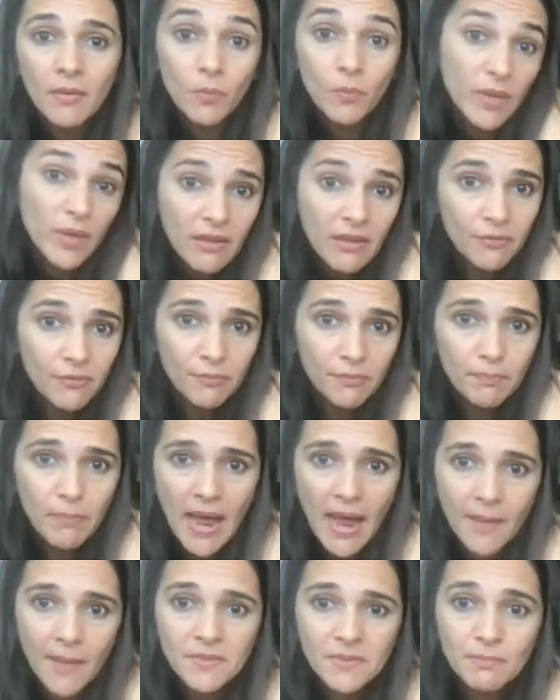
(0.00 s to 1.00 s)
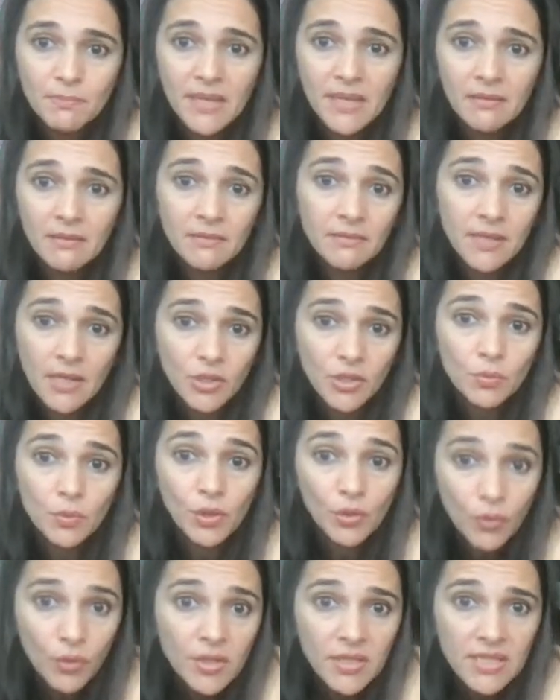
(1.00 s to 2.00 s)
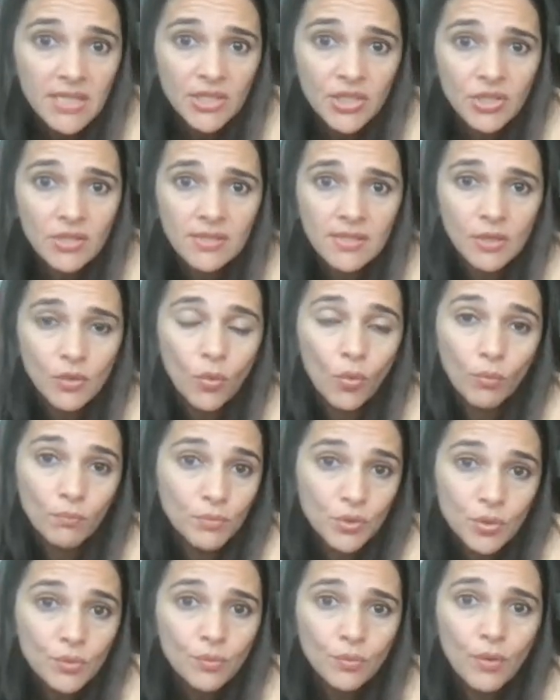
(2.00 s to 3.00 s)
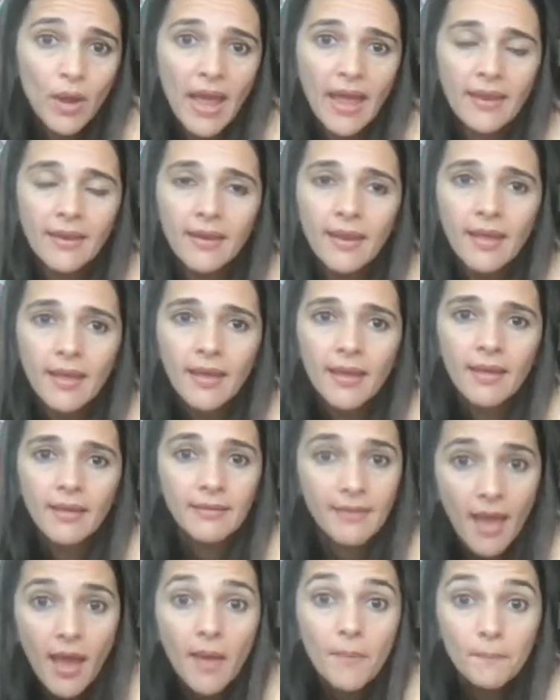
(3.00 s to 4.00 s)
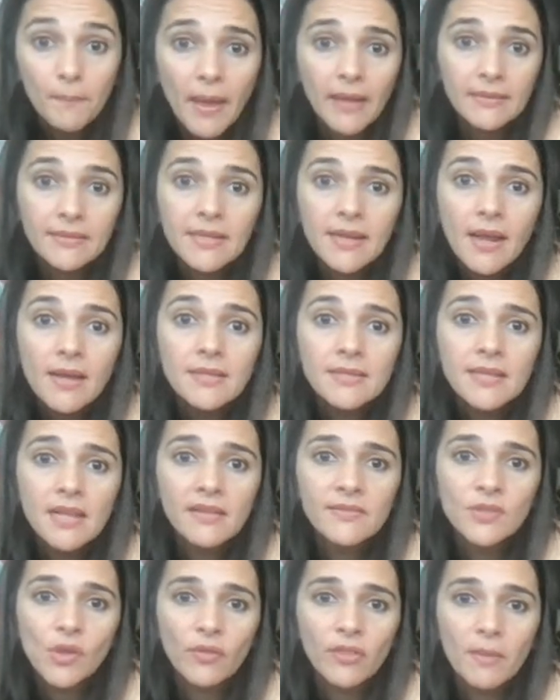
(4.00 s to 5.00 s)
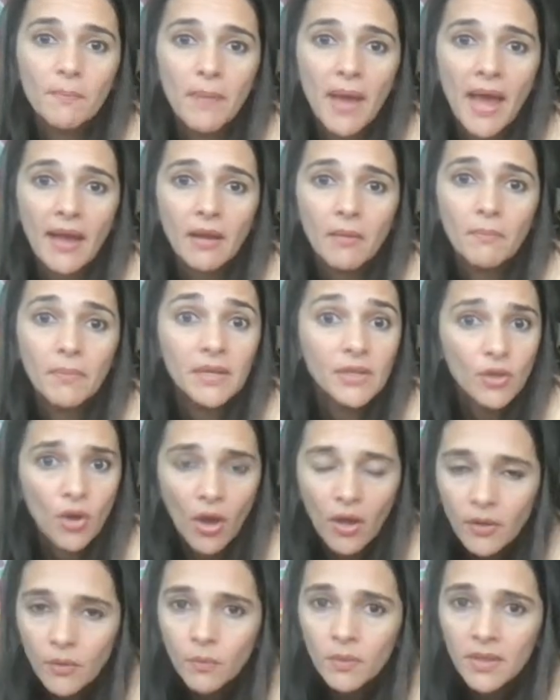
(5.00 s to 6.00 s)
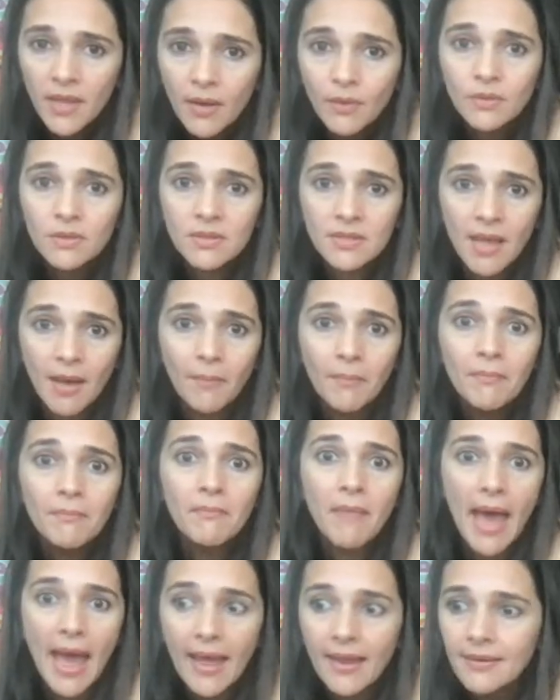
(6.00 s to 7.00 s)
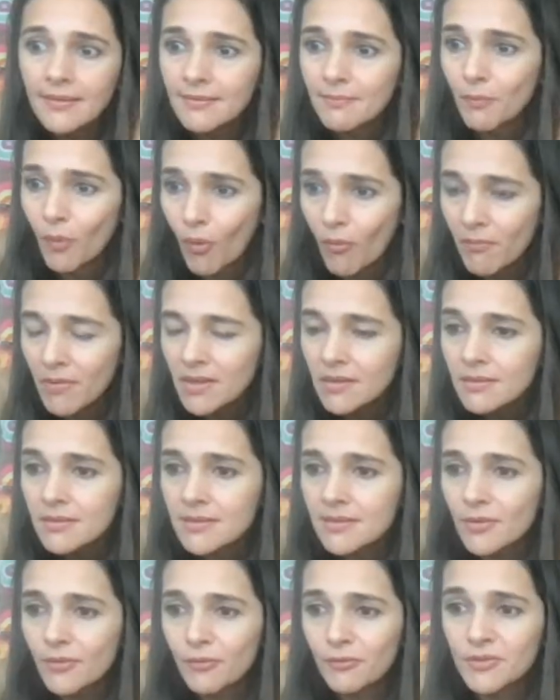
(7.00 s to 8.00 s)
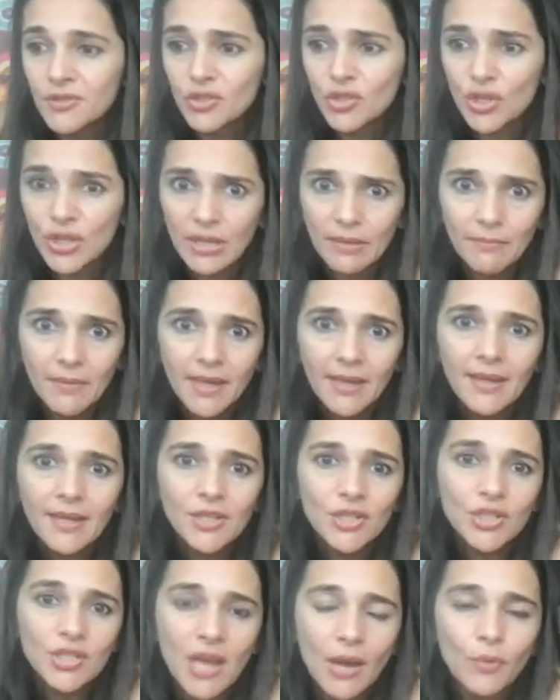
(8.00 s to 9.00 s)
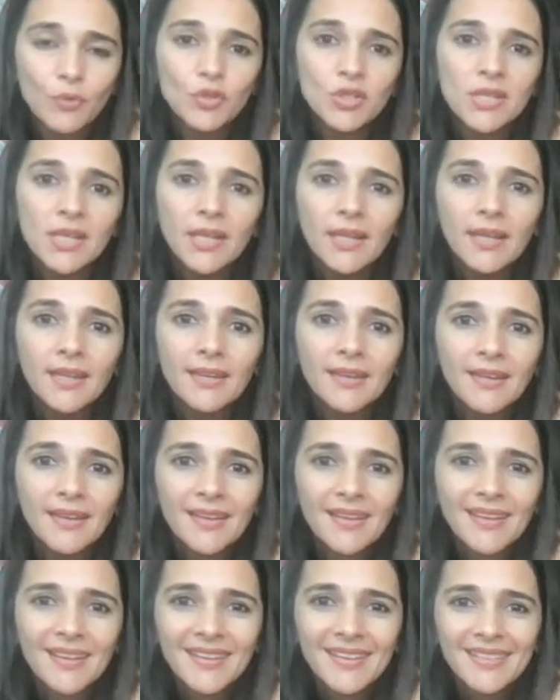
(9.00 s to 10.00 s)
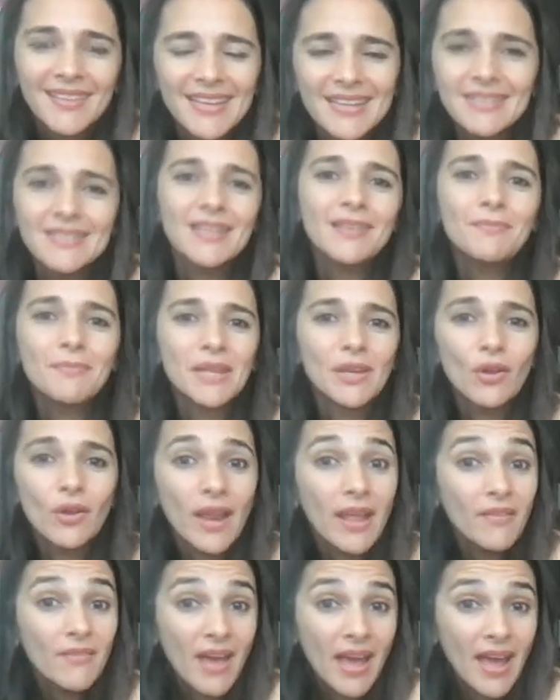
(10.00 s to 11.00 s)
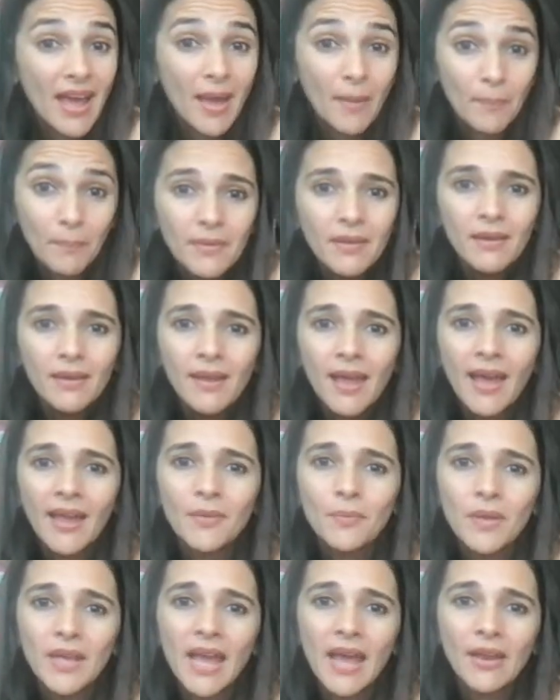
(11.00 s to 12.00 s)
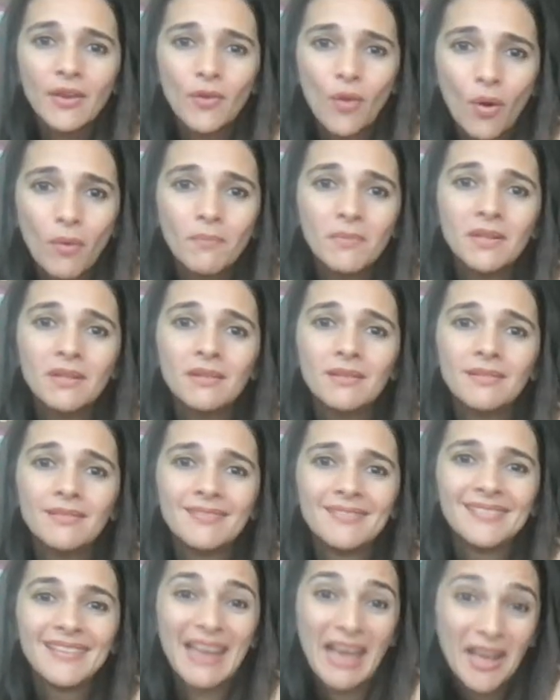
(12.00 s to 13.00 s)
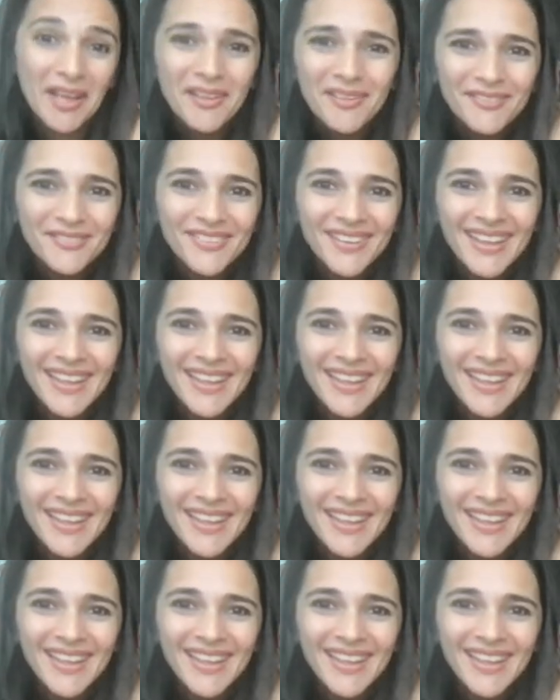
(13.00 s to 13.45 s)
we've perhaps been touched with good teachers at home too. And yeah, I'm patting ourselves on the back, but not without some mad moments of screaming and shouting and things that may not have happened had we had normal life.